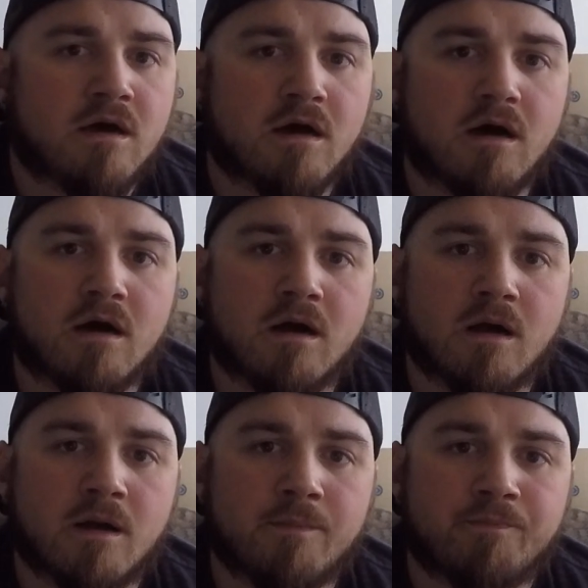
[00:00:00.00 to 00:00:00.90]

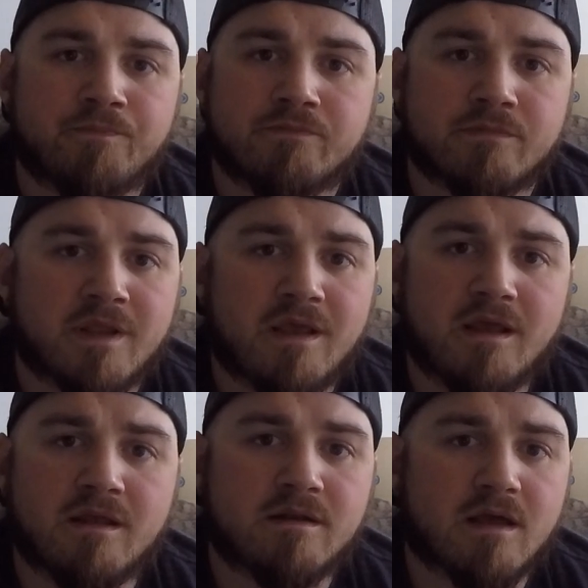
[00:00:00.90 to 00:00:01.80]

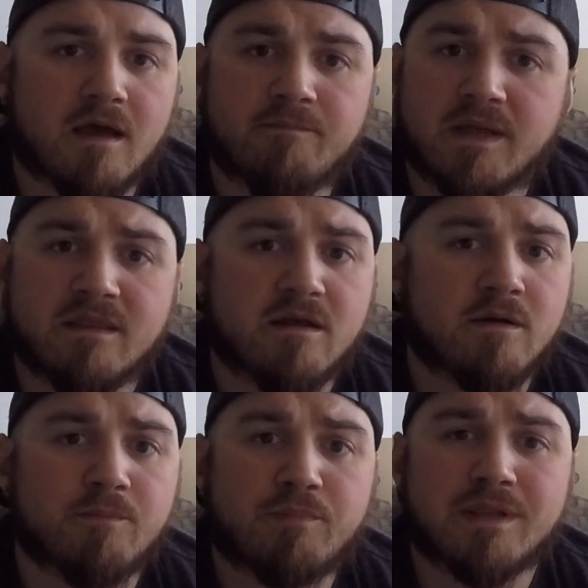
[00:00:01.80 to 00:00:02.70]
and I've been
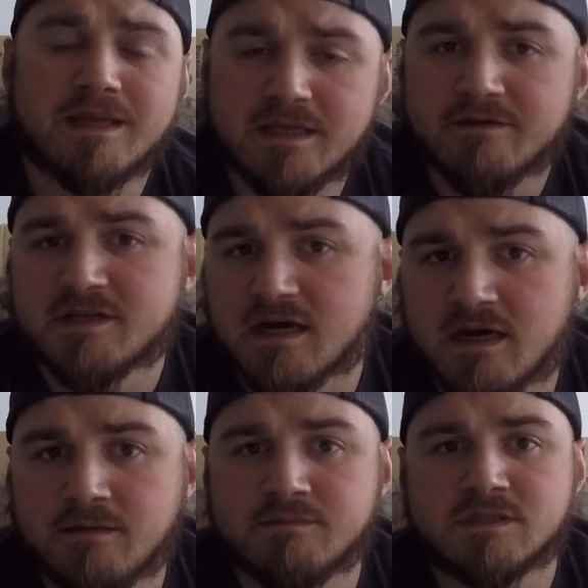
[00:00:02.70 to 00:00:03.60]
there plenty of
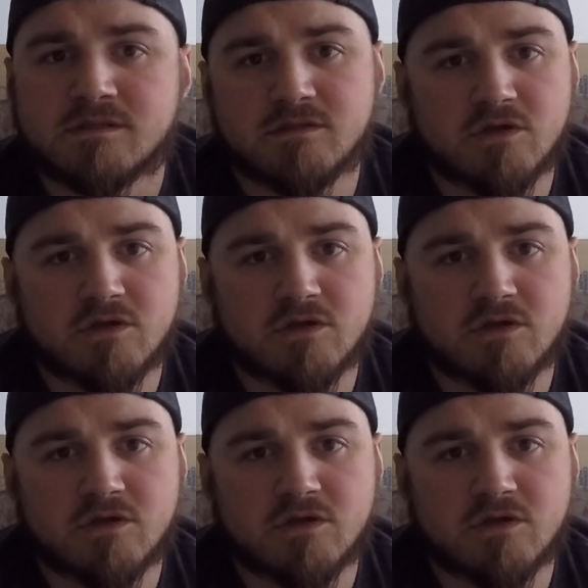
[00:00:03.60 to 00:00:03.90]
times,